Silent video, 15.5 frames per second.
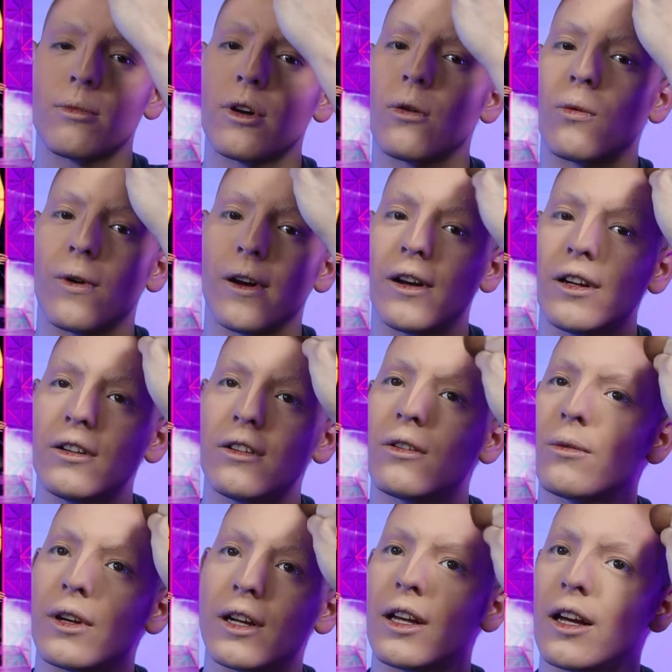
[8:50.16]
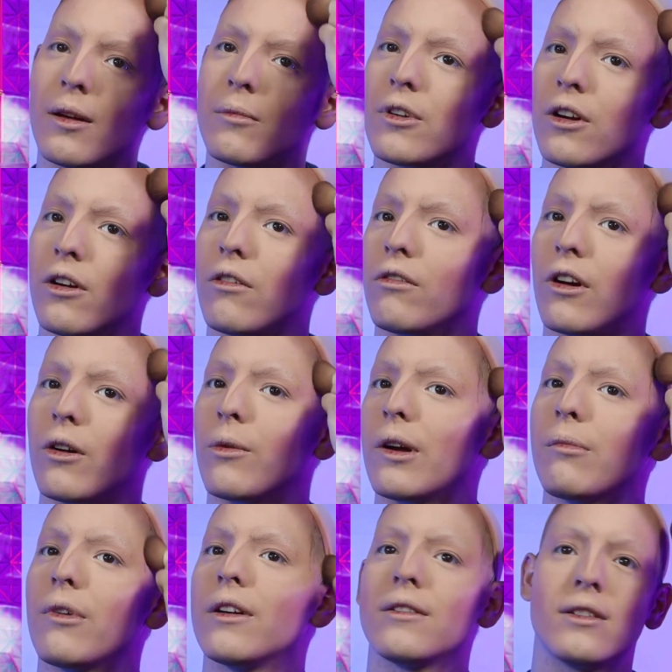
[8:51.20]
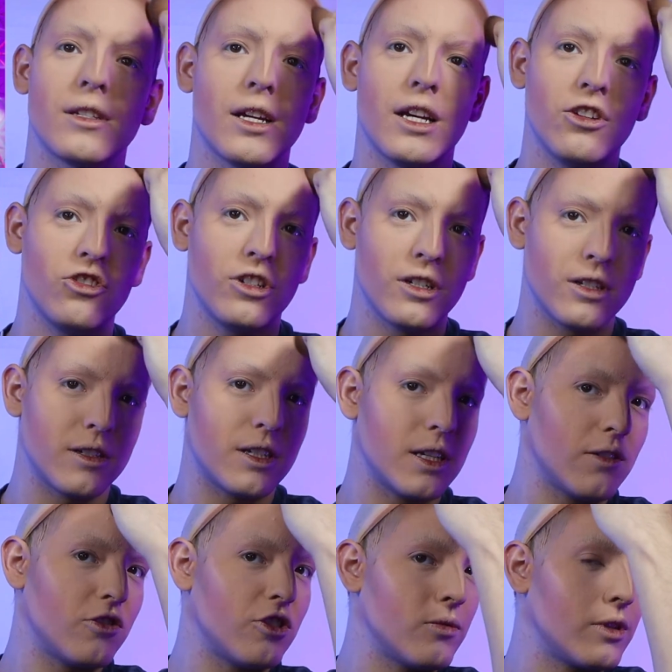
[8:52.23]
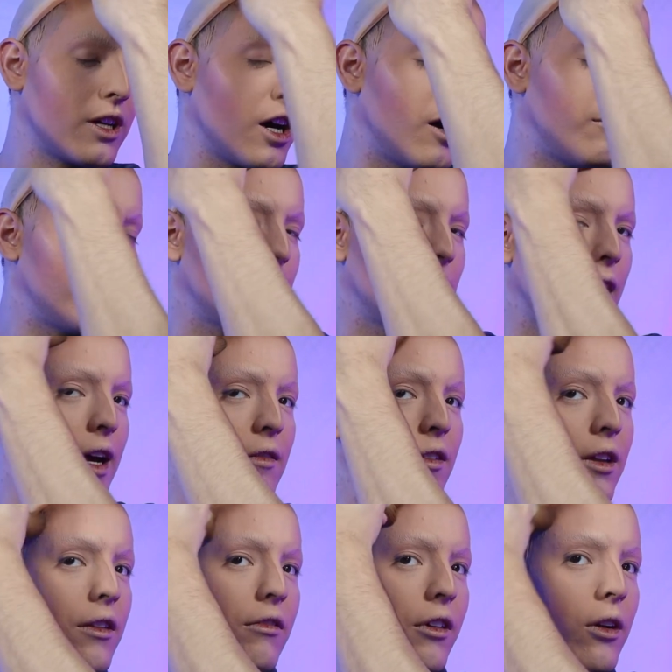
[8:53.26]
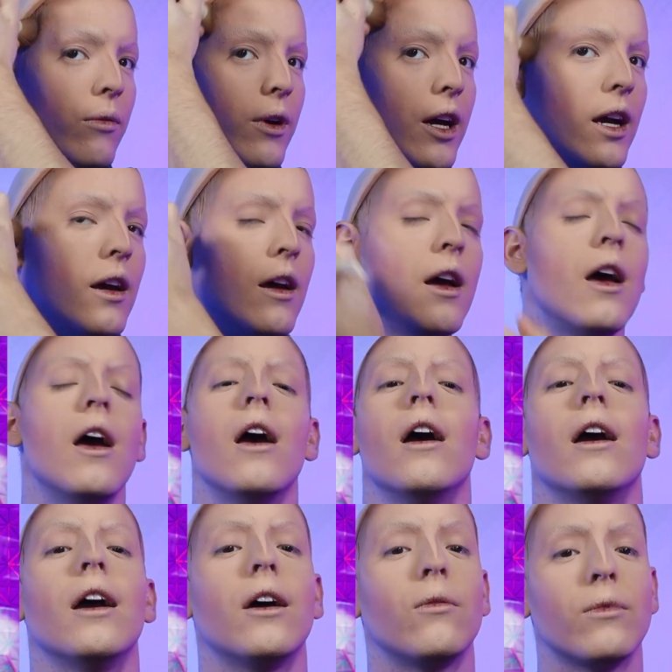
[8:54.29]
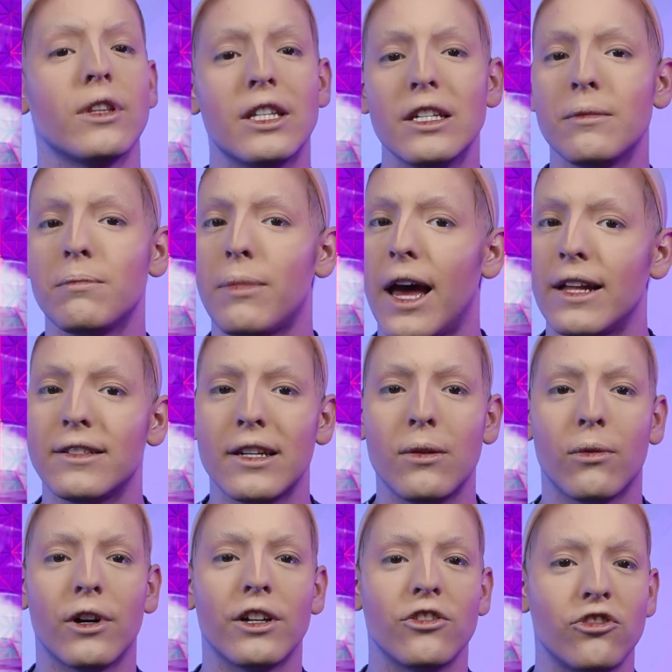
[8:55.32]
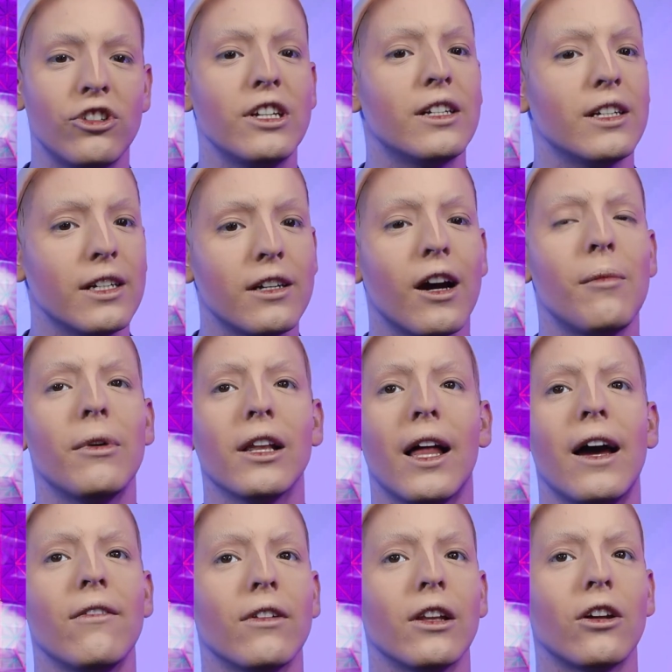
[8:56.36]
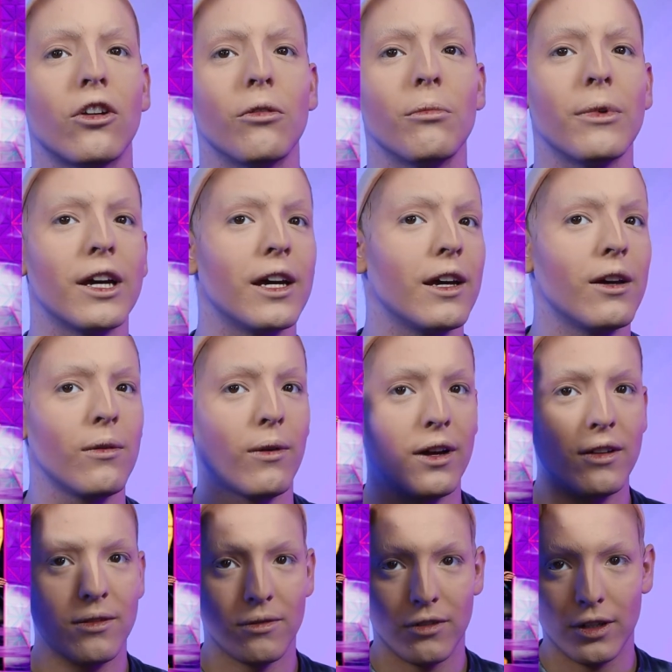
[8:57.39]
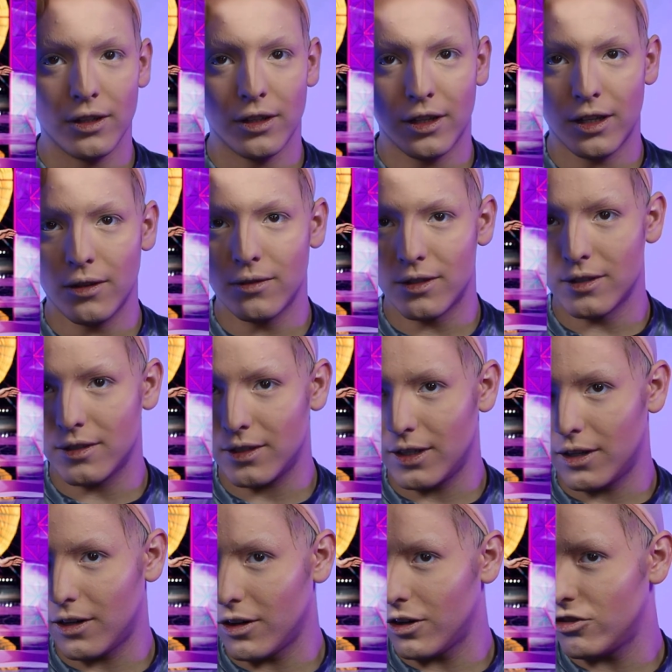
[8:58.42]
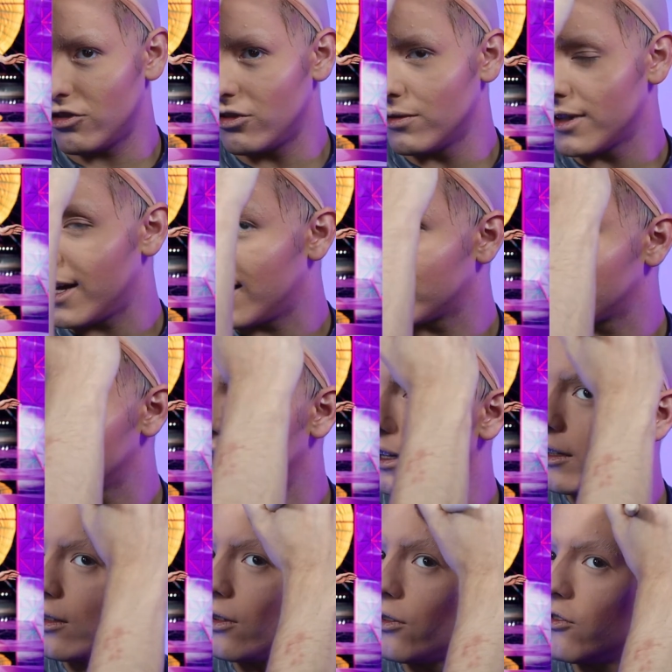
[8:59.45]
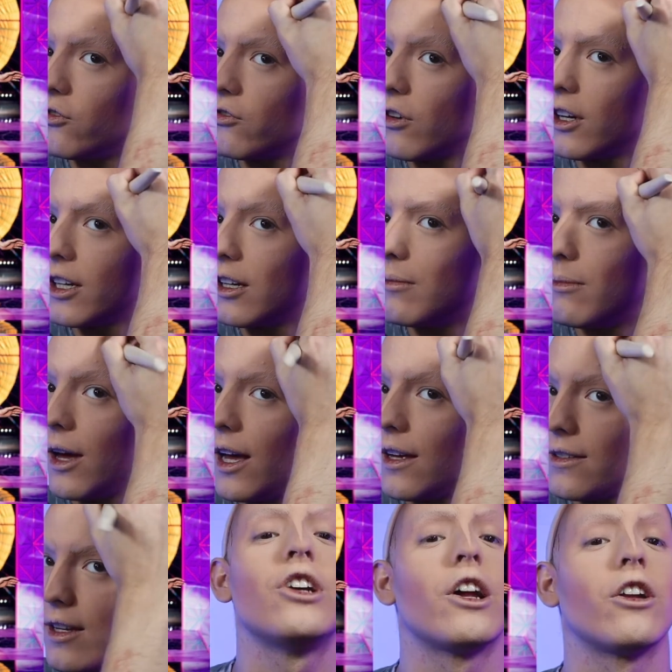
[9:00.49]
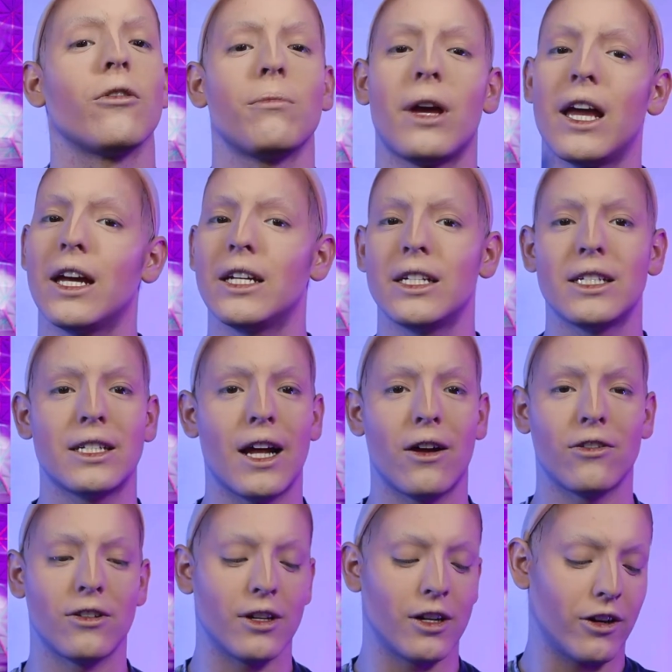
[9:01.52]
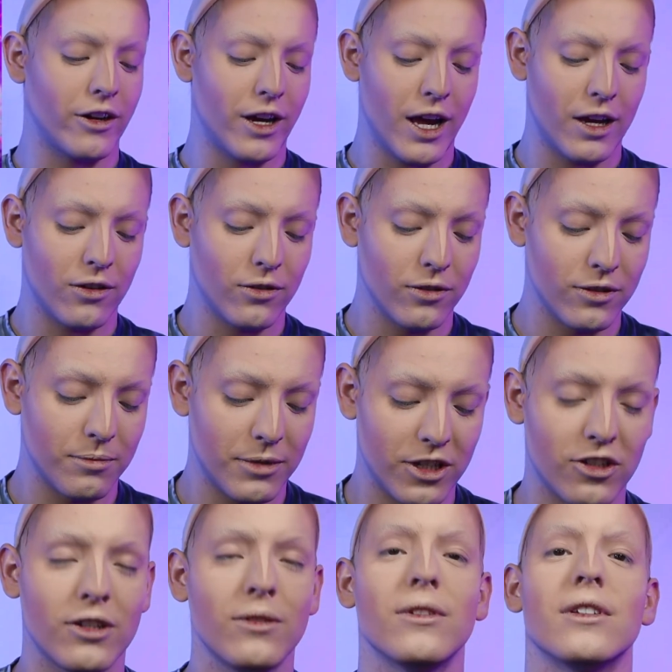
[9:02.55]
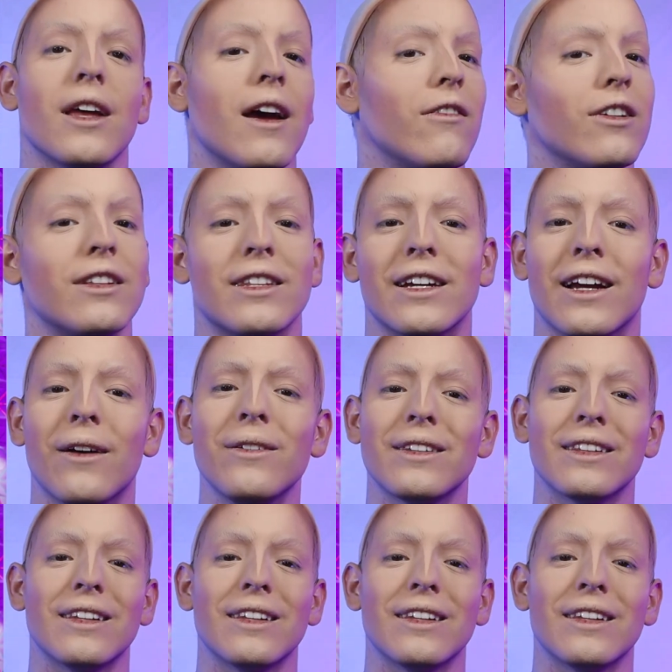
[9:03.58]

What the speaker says: bit worried to when it came to her runway presentation to see if she would come alive on the runway. And with this Patsy one, she did come alive a little bit. It was really cute to see her. She was acting like a little drunken mess. She had her panties down to her ankles, bitch. It was everything. I was